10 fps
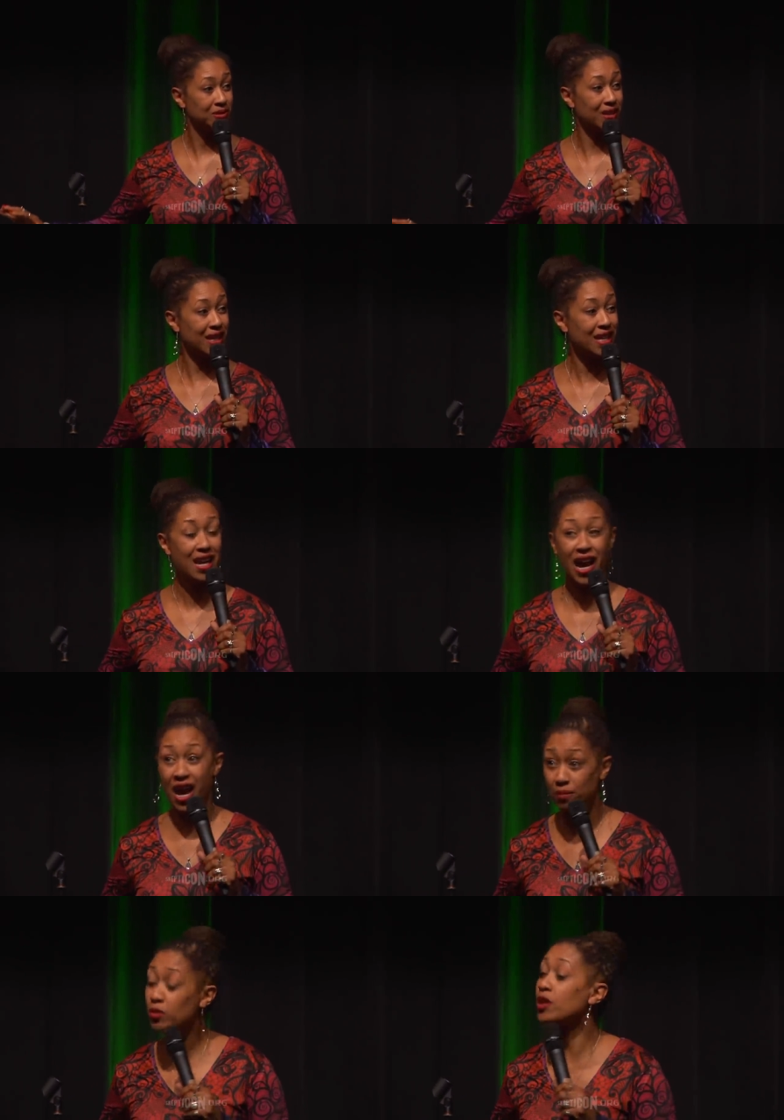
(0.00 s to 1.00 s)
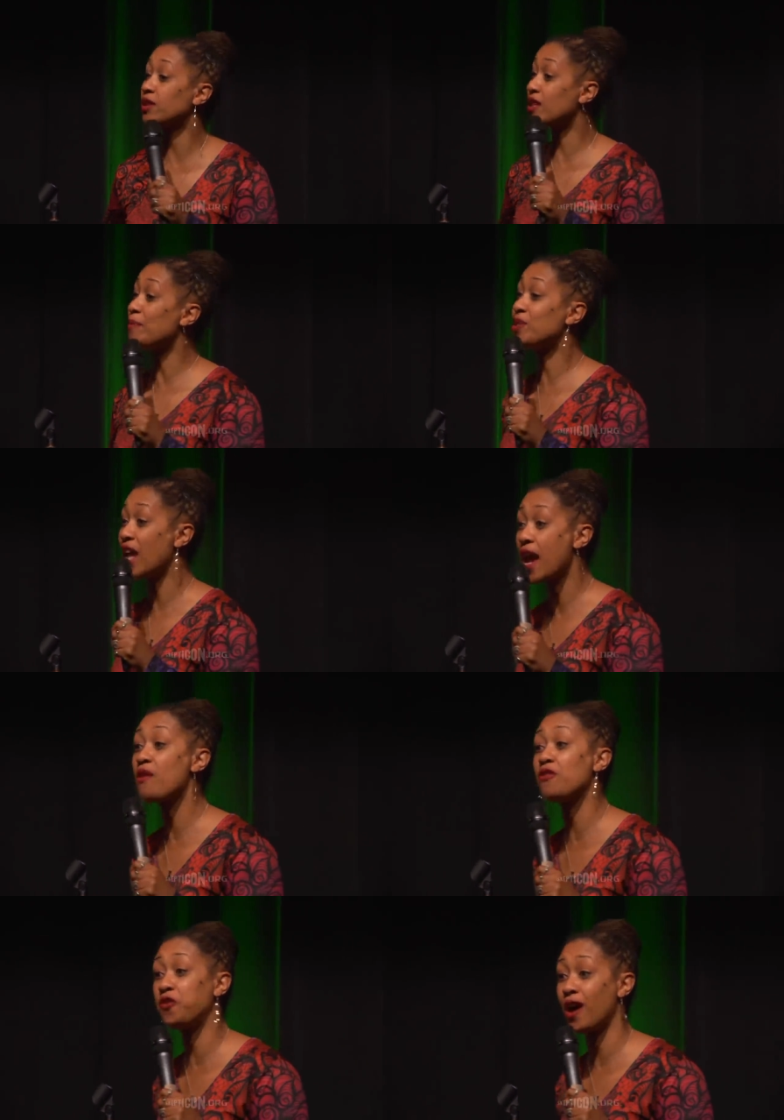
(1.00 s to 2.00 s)
Right? I'm, I'm
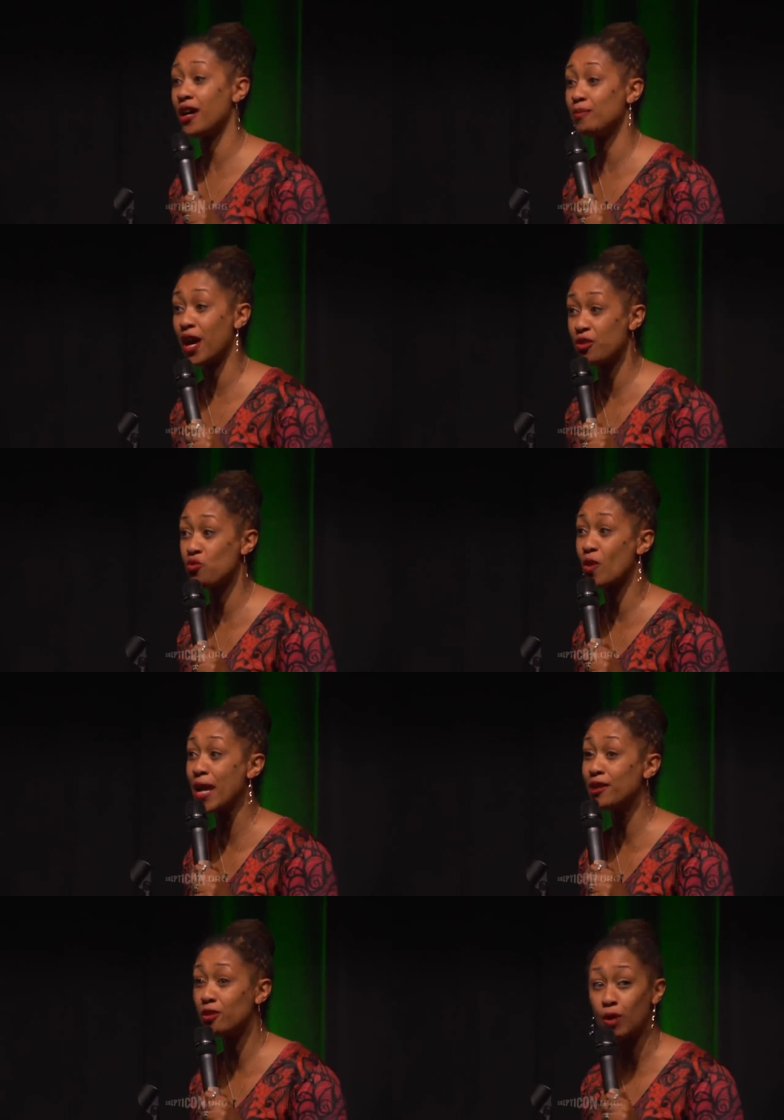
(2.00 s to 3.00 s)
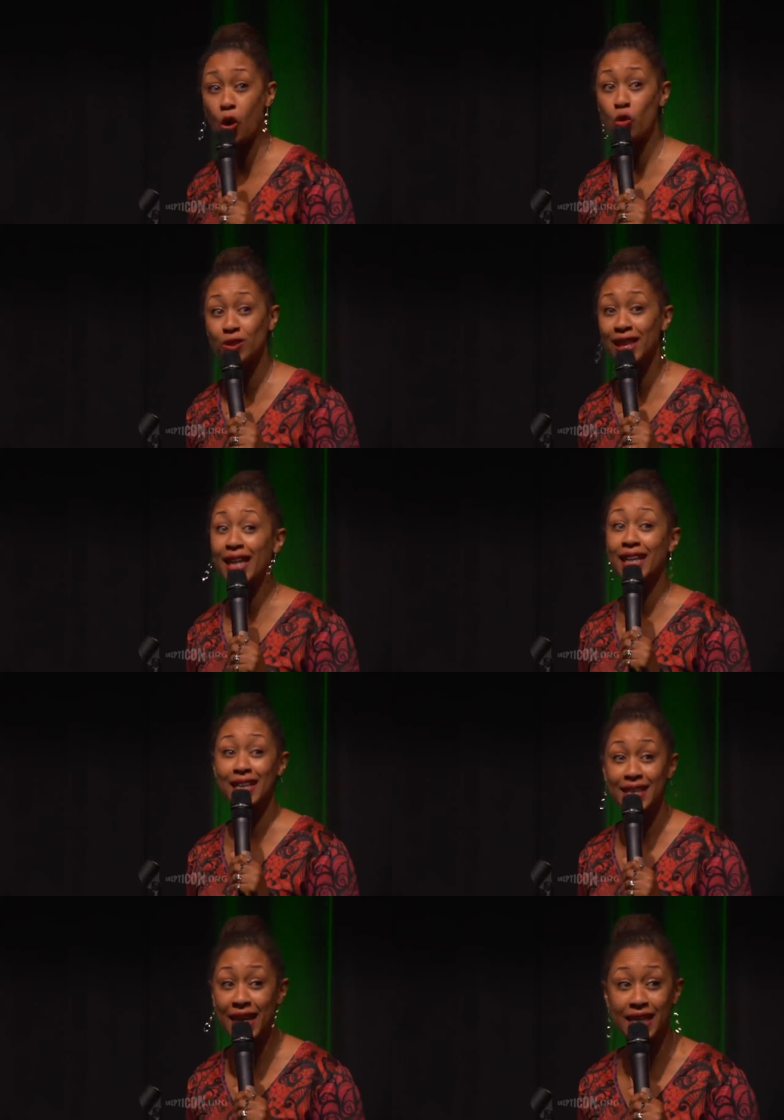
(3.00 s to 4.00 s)
terrified by the random old
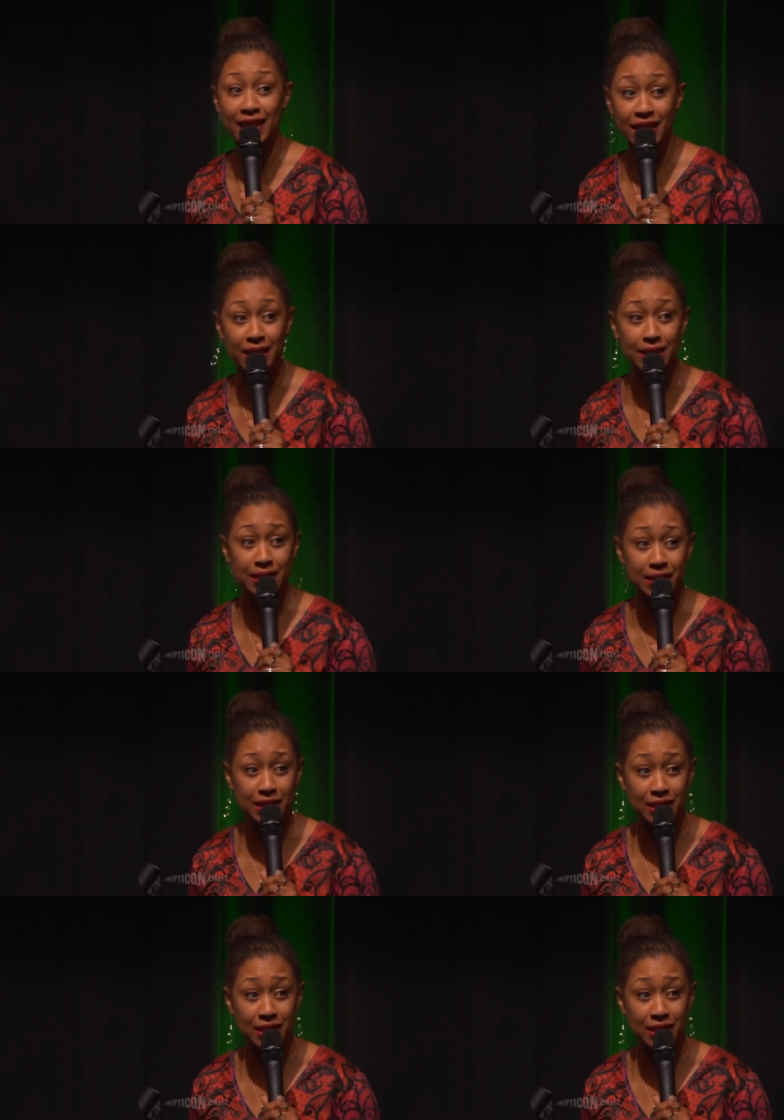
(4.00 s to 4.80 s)
lady nakedness.